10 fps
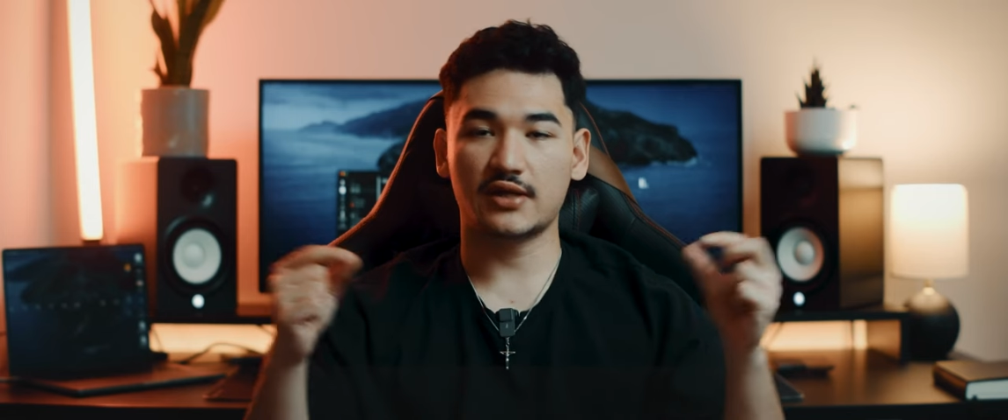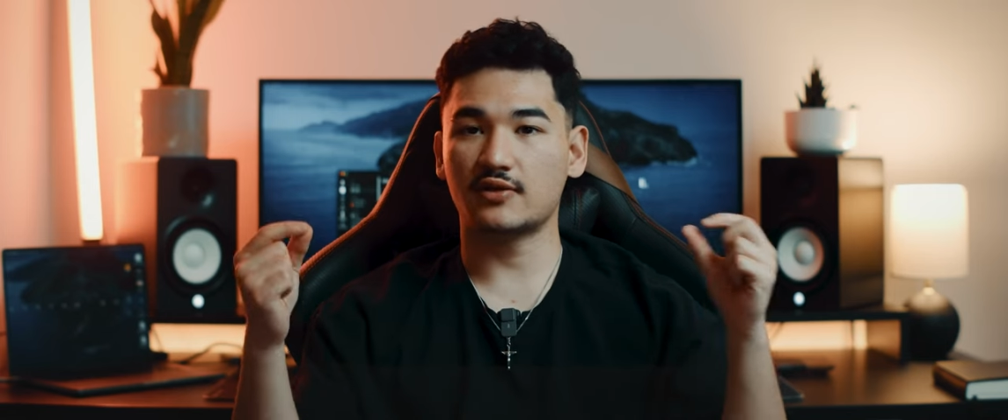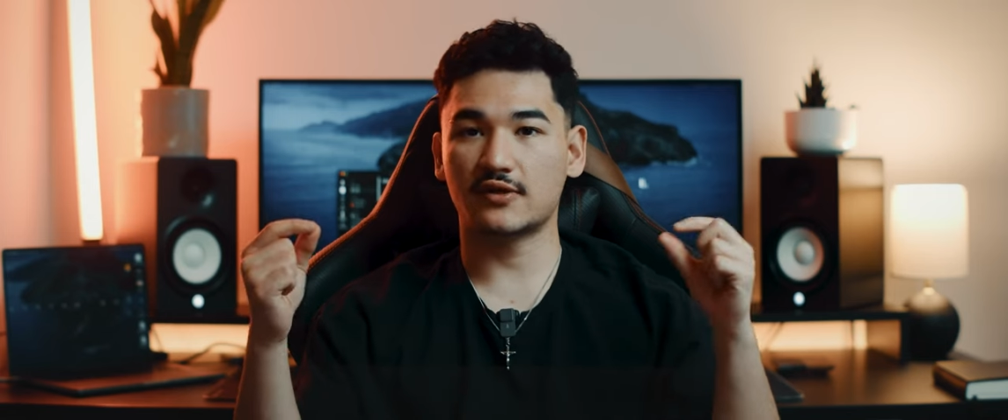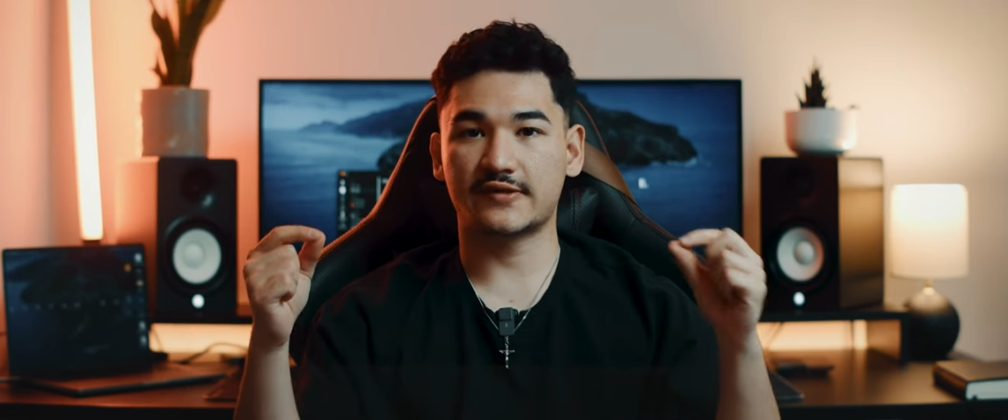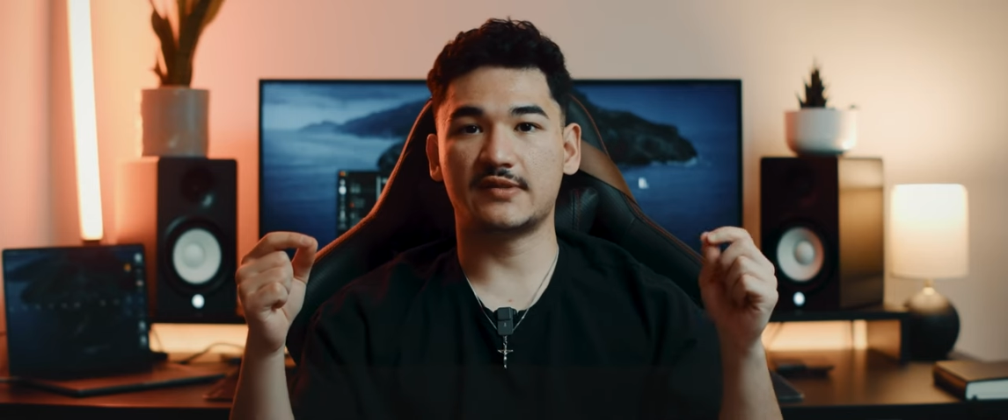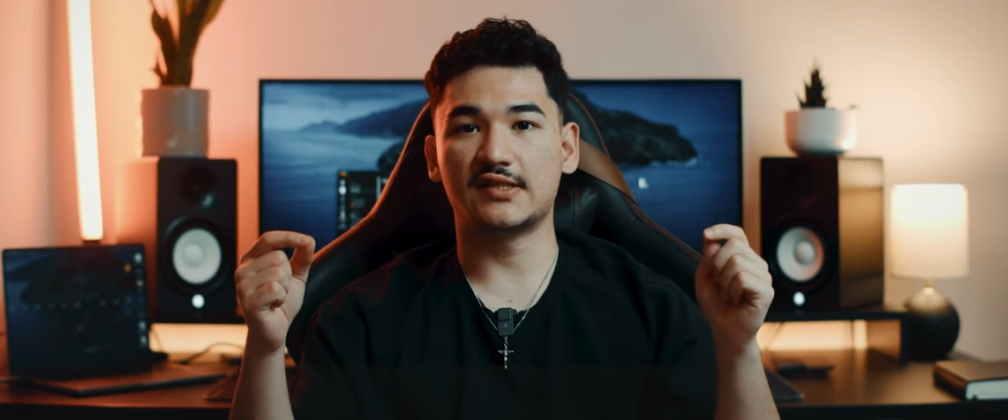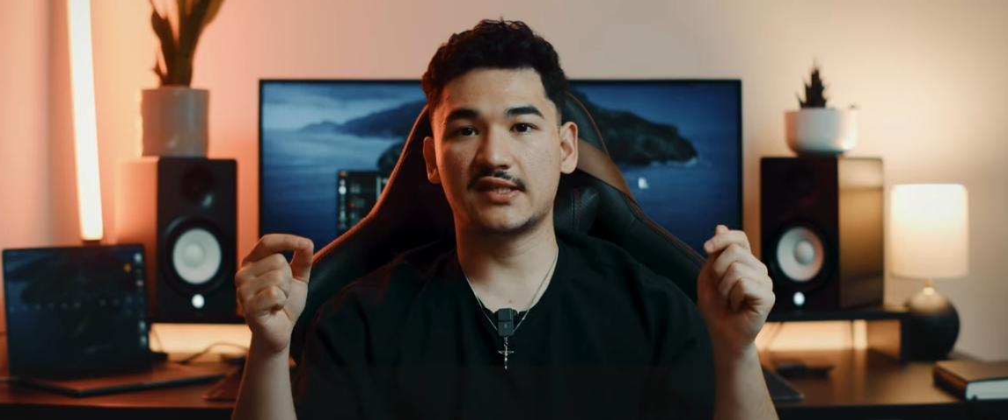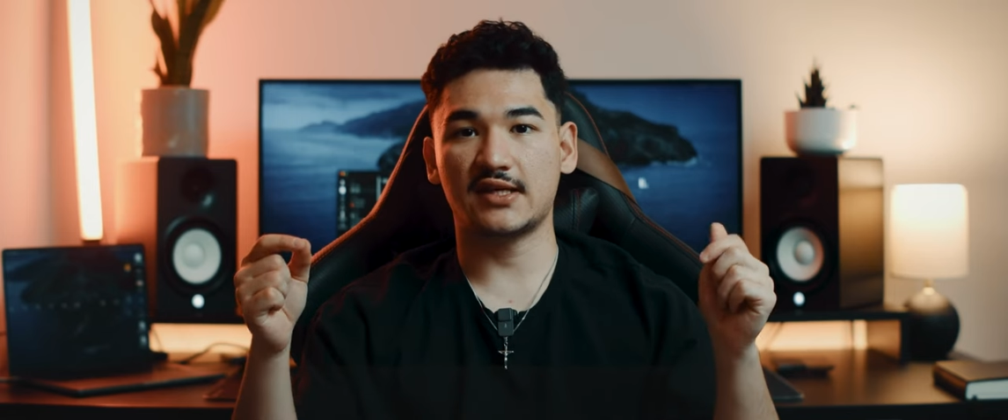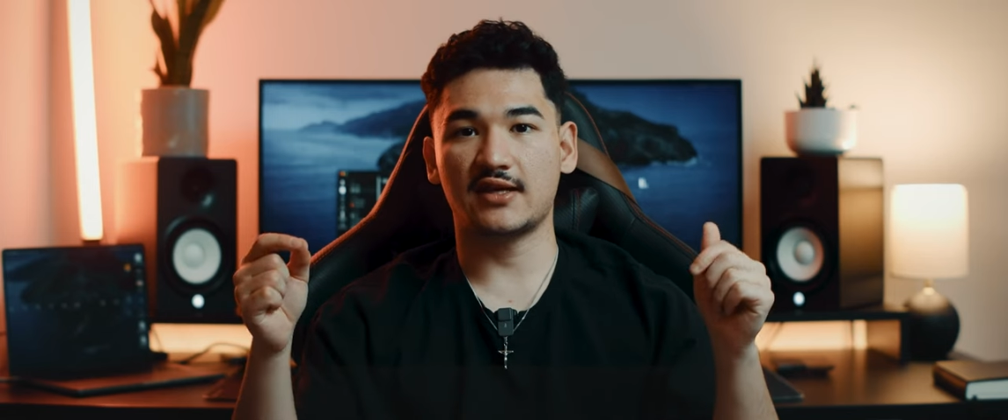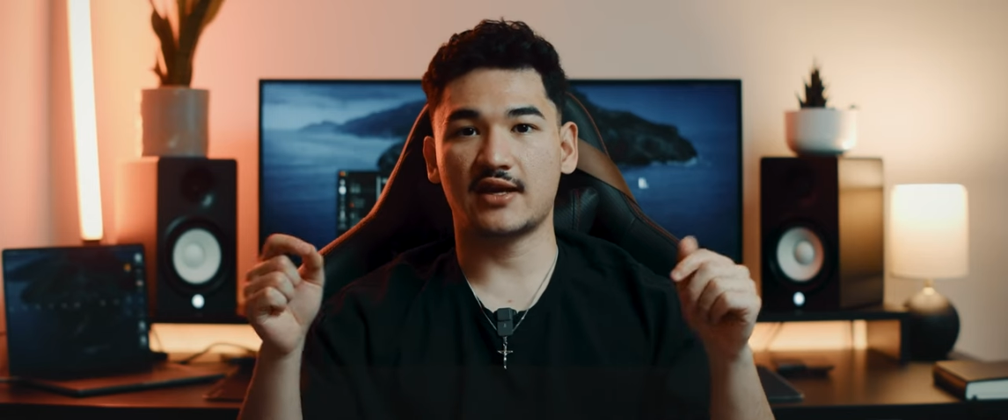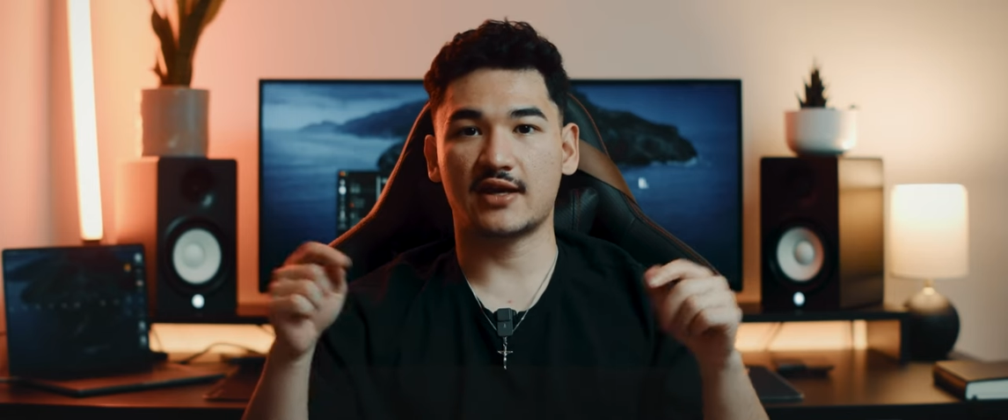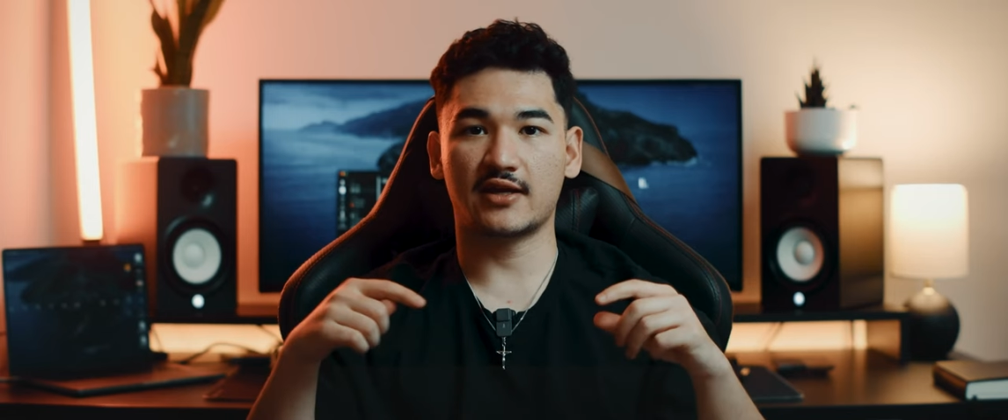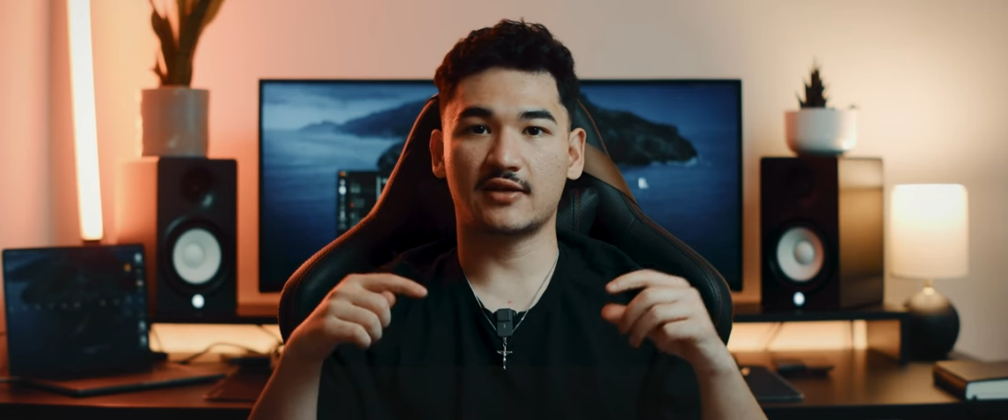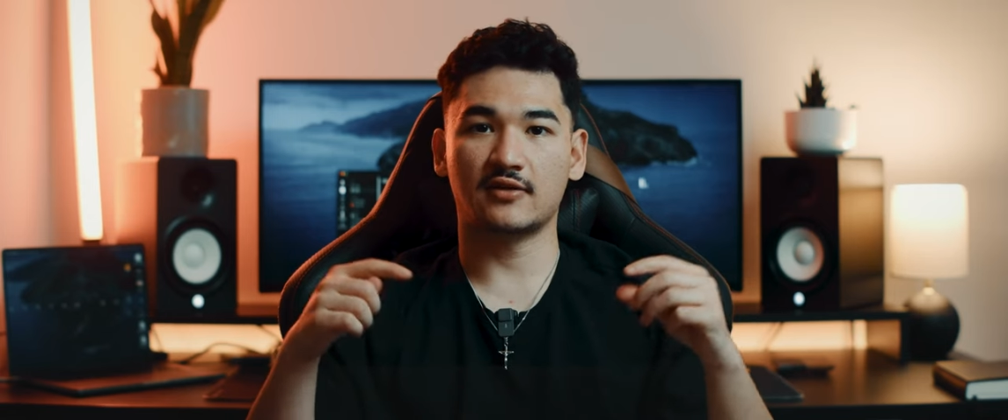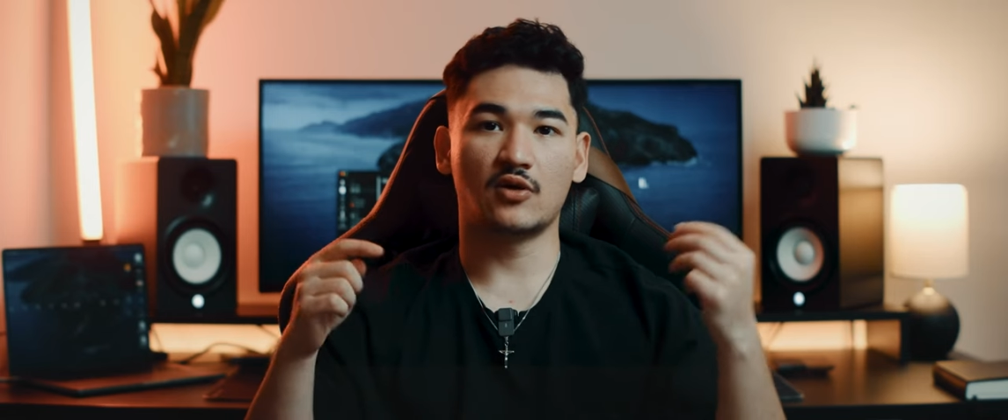USB-C
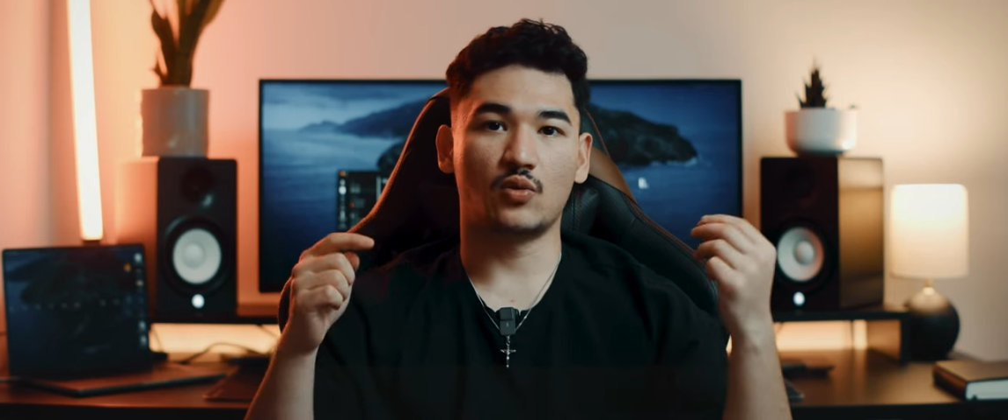and